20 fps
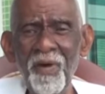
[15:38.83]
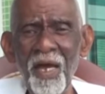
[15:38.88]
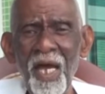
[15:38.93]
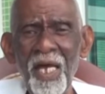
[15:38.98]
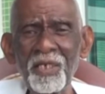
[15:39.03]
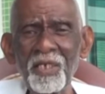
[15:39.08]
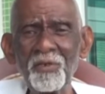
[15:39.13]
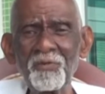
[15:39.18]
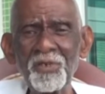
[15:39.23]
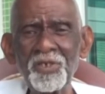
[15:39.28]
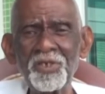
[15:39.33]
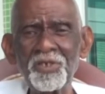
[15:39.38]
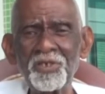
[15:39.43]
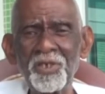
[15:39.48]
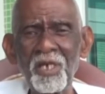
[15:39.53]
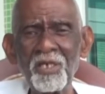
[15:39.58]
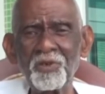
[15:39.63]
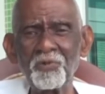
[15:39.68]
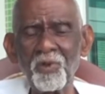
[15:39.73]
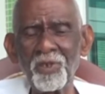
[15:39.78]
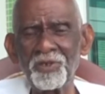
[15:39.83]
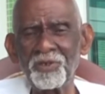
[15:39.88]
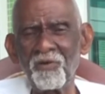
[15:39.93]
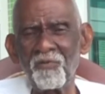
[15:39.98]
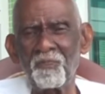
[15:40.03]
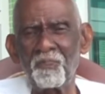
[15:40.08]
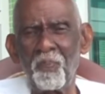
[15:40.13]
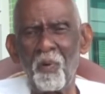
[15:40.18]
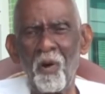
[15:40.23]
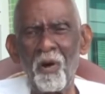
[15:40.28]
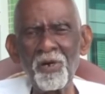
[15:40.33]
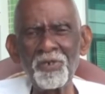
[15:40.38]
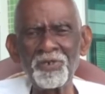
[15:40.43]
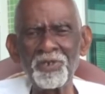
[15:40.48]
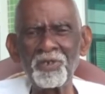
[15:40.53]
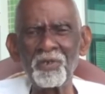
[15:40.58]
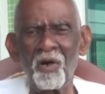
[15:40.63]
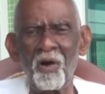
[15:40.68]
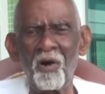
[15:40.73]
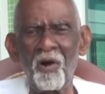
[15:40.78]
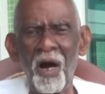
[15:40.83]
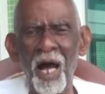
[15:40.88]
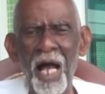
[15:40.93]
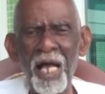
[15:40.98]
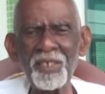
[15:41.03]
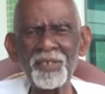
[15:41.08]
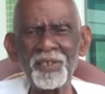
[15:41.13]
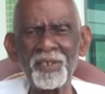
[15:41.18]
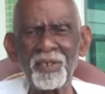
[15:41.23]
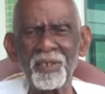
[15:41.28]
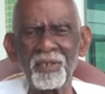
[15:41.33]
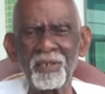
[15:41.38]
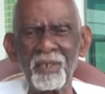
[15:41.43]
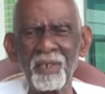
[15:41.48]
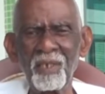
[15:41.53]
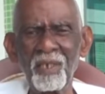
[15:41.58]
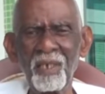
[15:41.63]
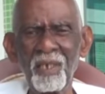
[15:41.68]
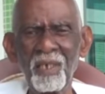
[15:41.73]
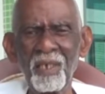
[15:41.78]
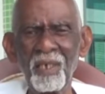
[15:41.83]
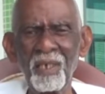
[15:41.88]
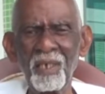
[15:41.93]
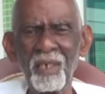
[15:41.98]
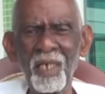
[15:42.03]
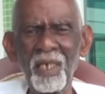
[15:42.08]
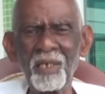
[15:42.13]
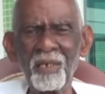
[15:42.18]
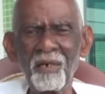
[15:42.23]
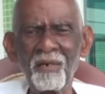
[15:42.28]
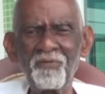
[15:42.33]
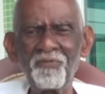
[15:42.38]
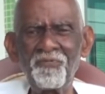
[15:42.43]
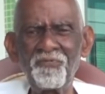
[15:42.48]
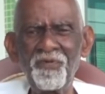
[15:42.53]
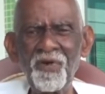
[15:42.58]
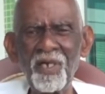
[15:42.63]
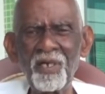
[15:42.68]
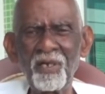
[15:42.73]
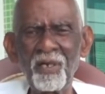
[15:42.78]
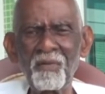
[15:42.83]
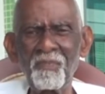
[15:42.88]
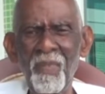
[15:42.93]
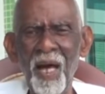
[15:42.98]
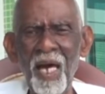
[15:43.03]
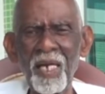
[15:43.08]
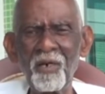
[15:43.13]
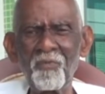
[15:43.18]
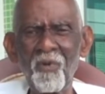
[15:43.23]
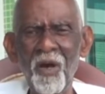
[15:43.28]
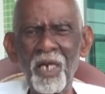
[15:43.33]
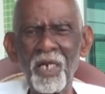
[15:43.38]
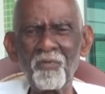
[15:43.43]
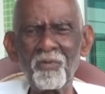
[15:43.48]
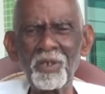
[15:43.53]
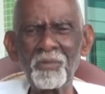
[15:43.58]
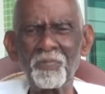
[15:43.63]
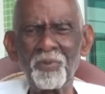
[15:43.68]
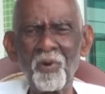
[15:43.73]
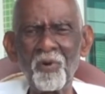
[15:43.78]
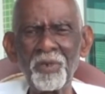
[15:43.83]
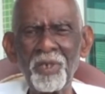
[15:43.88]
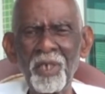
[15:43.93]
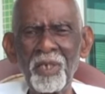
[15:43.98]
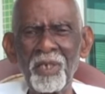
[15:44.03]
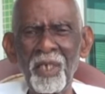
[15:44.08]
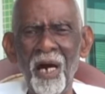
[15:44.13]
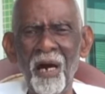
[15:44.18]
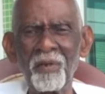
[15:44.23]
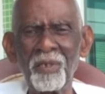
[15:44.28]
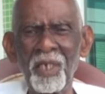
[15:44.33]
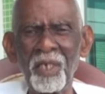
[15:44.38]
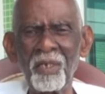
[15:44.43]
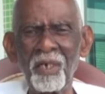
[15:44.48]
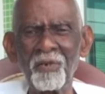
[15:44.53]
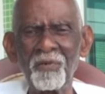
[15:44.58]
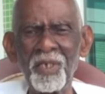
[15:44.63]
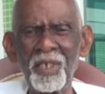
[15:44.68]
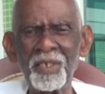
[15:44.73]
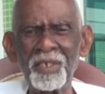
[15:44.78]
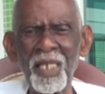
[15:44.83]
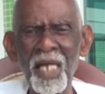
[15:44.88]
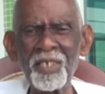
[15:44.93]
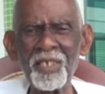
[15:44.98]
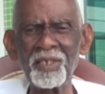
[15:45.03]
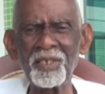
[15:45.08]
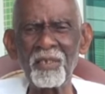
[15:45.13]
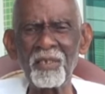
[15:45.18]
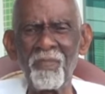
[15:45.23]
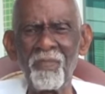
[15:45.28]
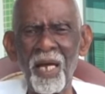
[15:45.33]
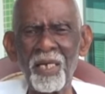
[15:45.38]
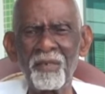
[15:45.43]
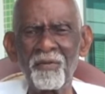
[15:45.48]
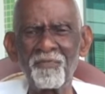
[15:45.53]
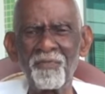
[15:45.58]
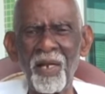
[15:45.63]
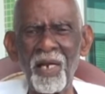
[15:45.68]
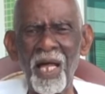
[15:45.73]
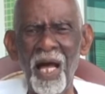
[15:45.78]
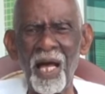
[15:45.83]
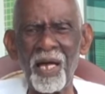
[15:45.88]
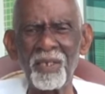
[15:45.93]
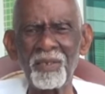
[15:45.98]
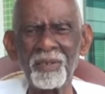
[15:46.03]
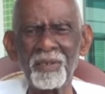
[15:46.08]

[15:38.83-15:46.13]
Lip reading: any residuals of poison or acid in her fecal matter when it was broken down in her intestine by the villi.